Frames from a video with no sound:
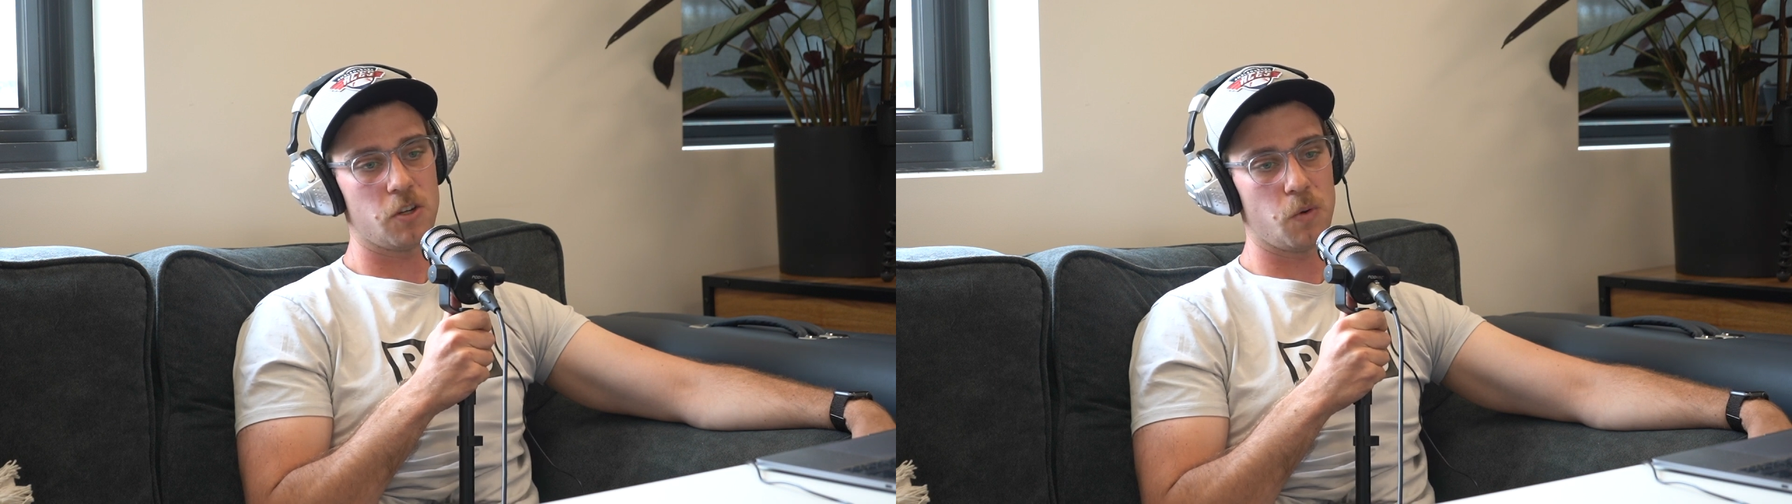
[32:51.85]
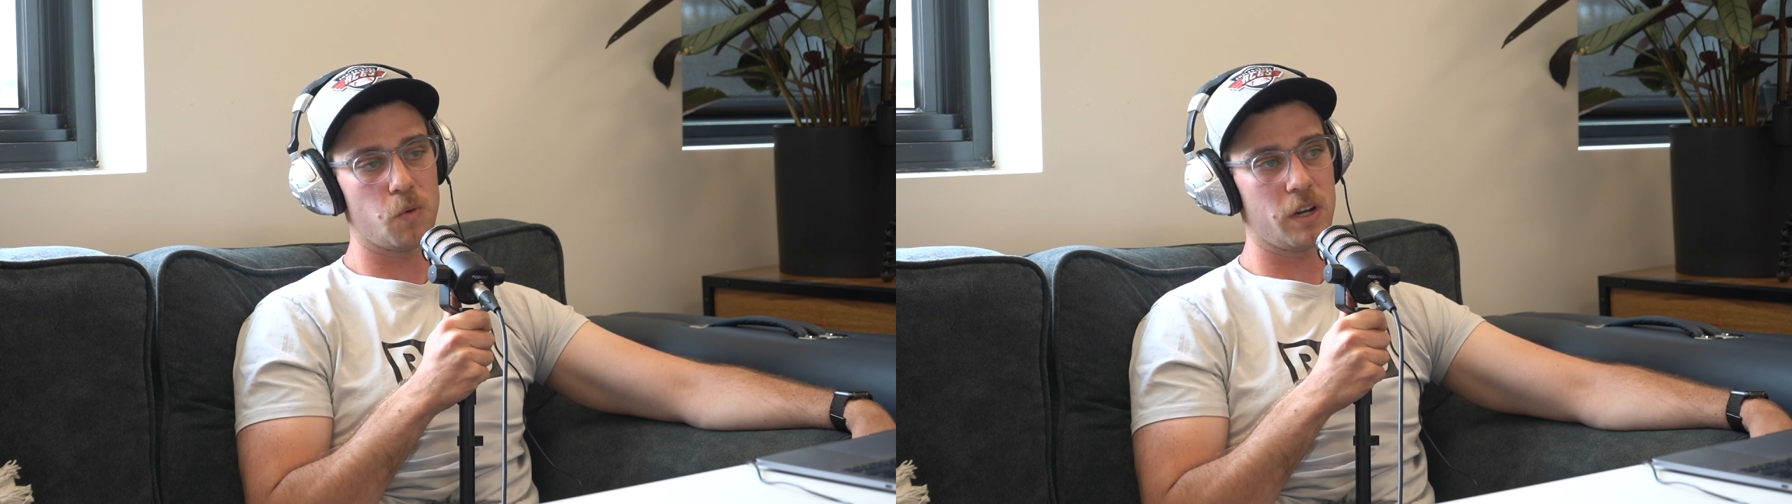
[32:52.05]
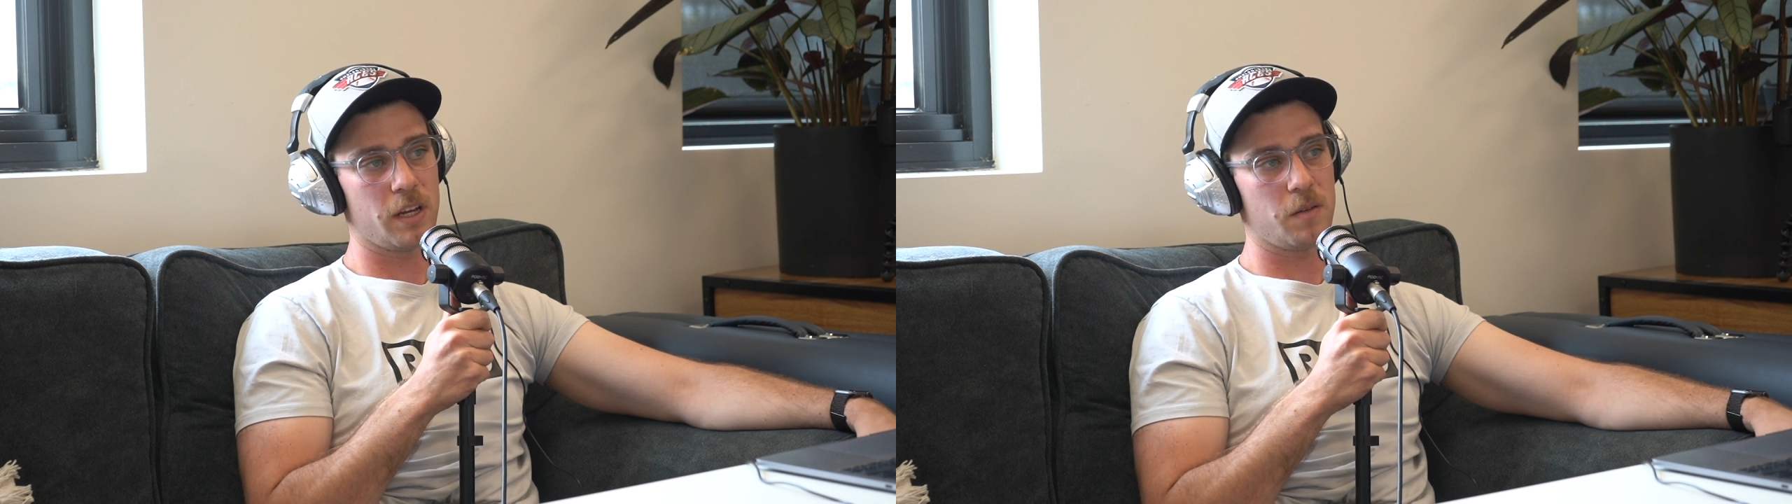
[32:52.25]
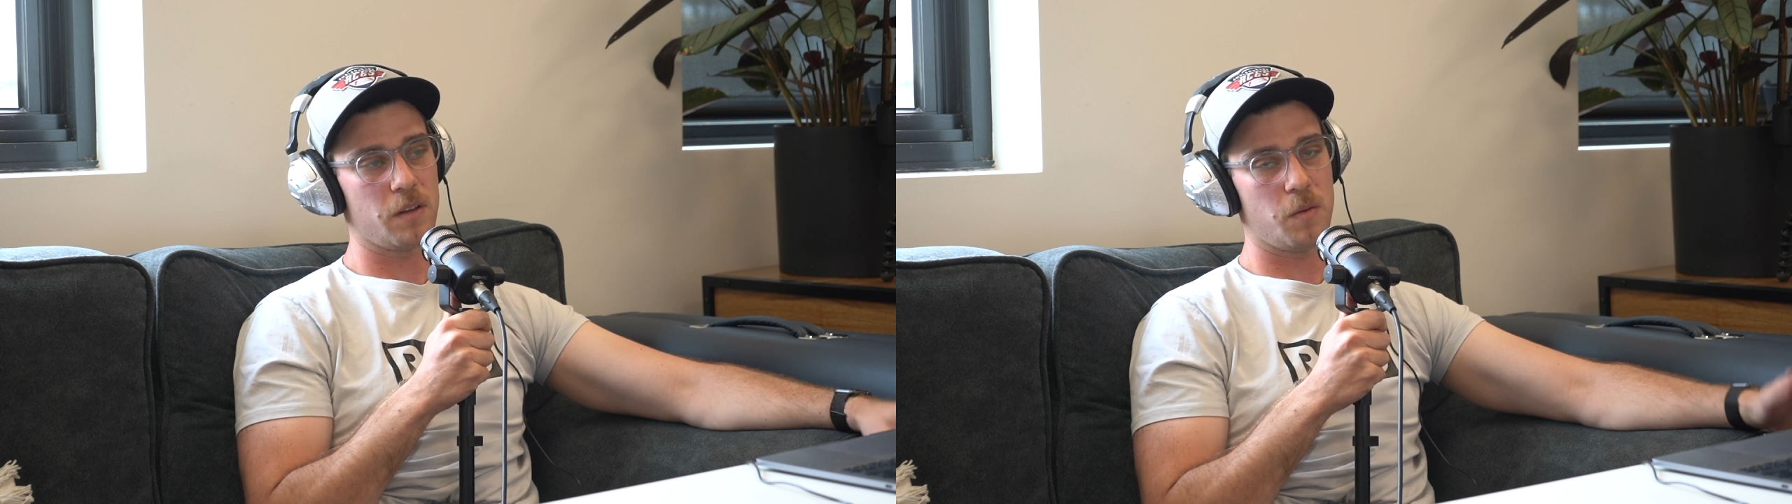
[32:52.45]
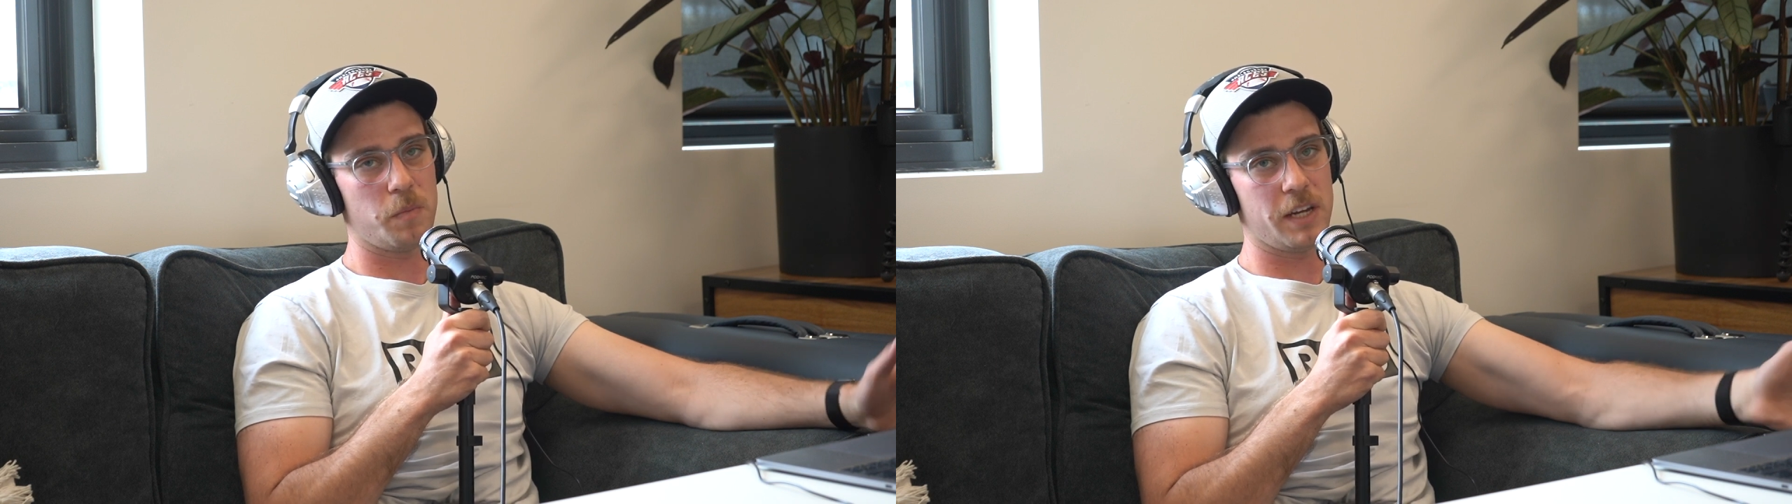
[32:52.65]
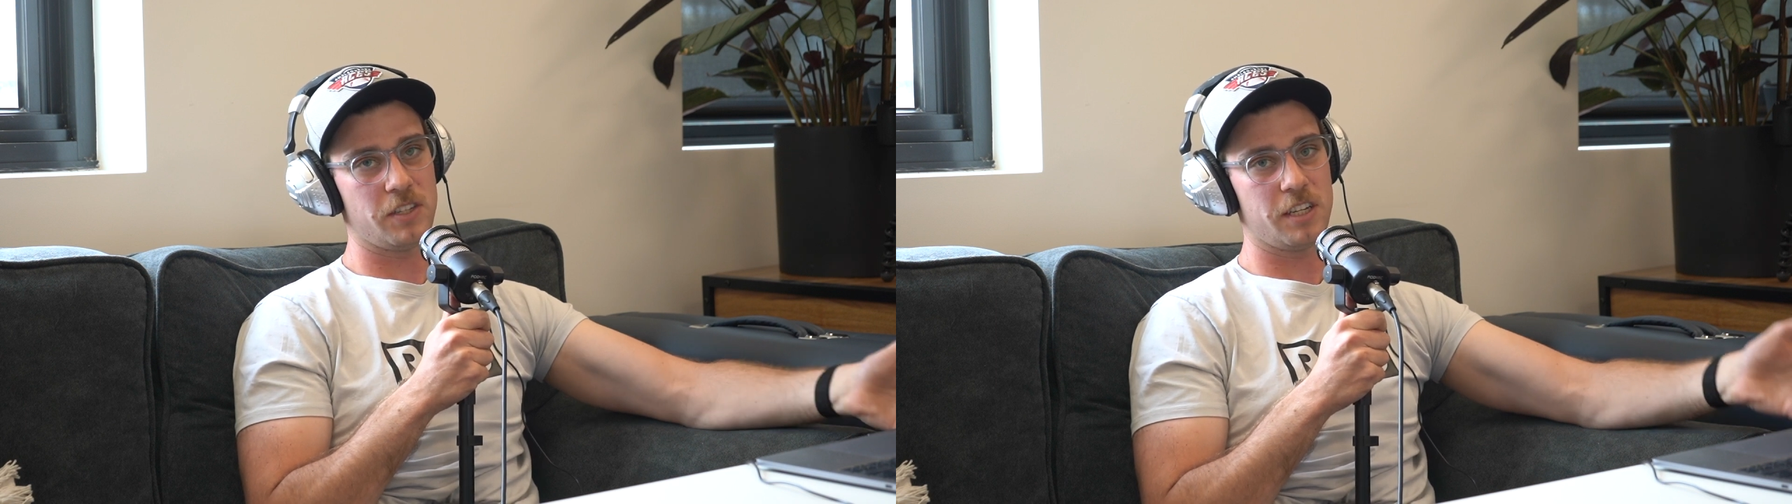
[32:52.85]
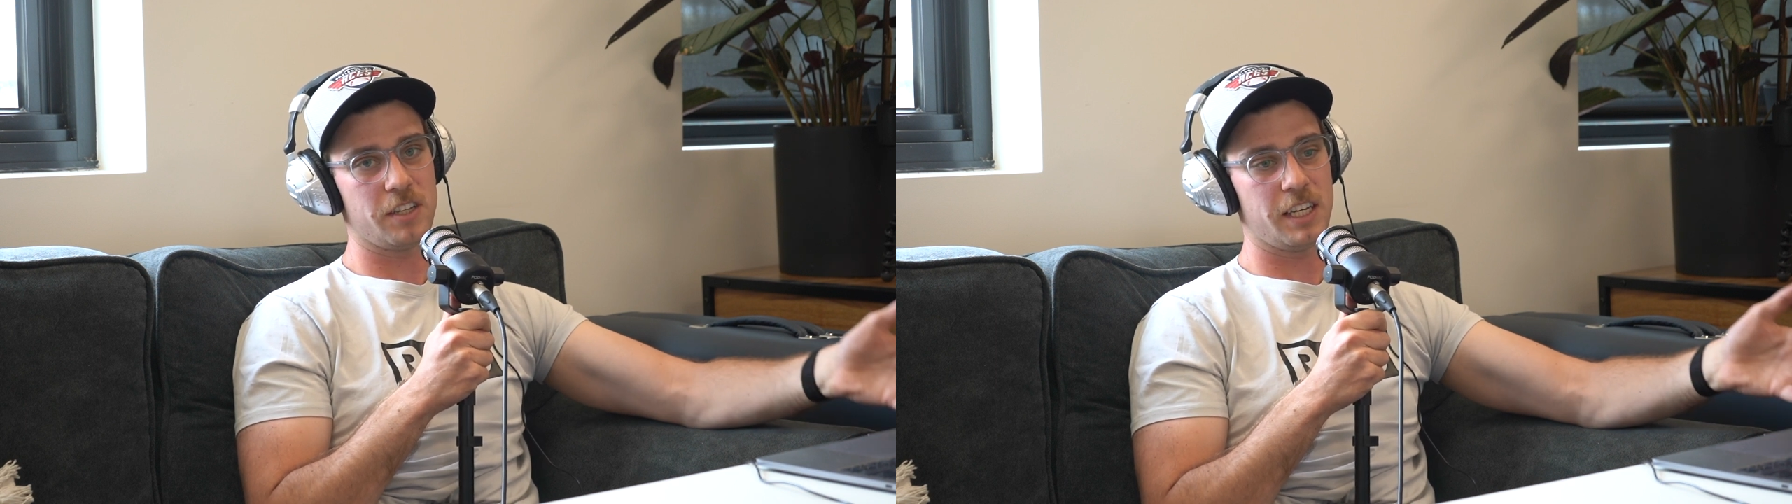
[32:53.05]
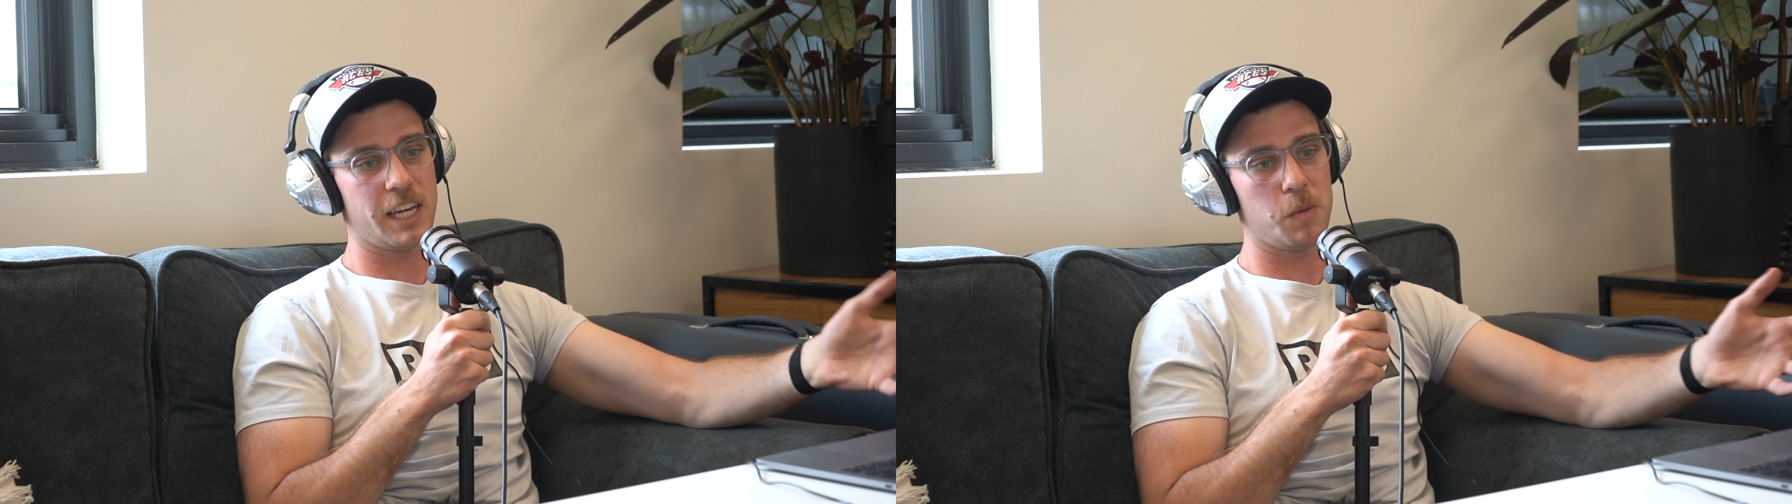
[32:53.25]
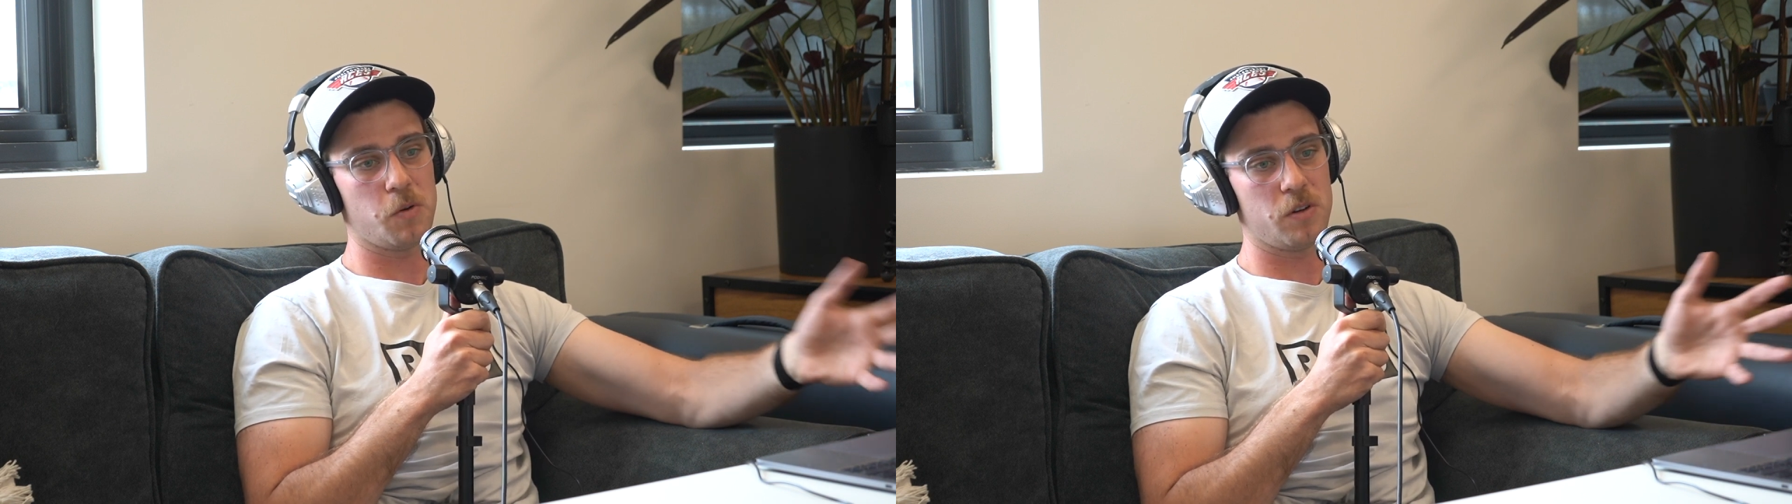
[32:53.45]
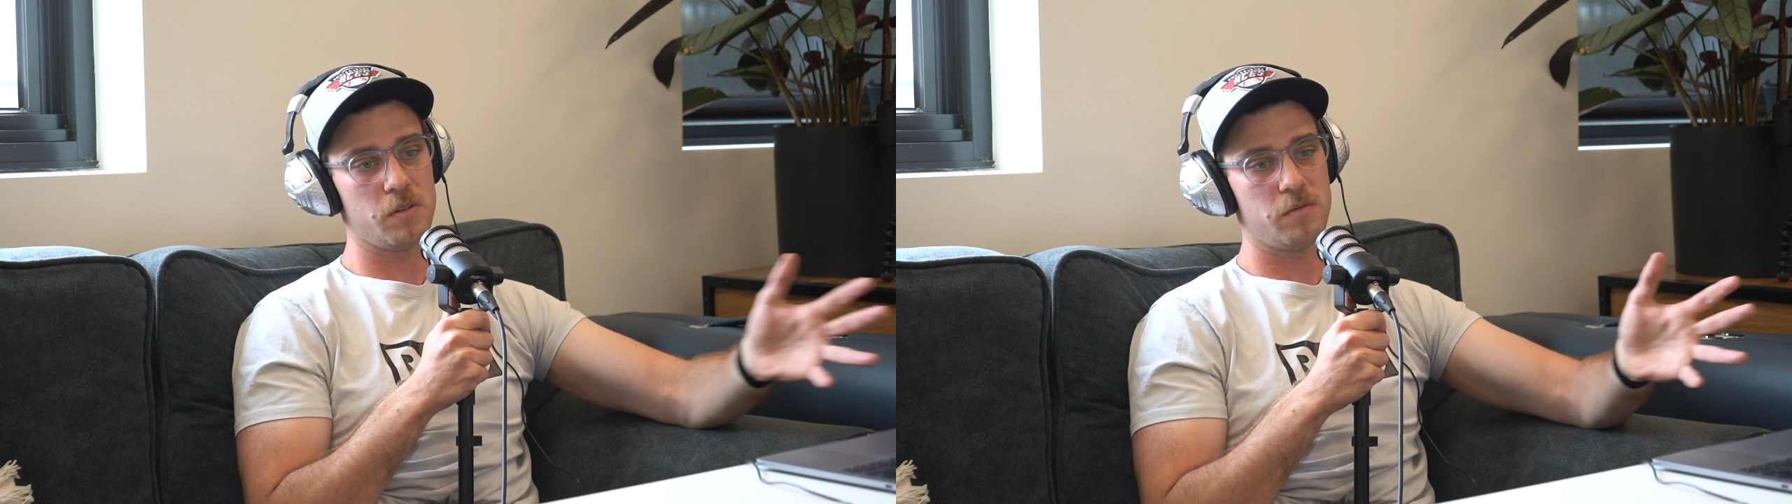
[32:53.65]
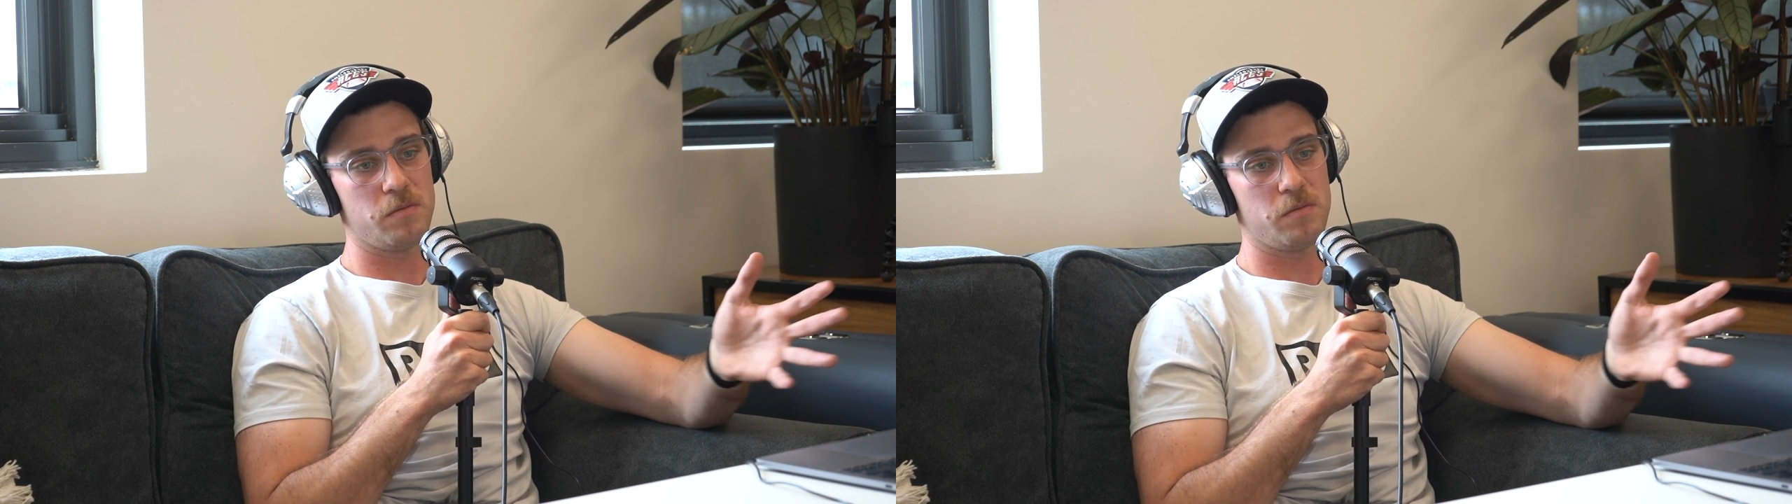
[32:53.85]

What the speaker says: So we want to basically keep on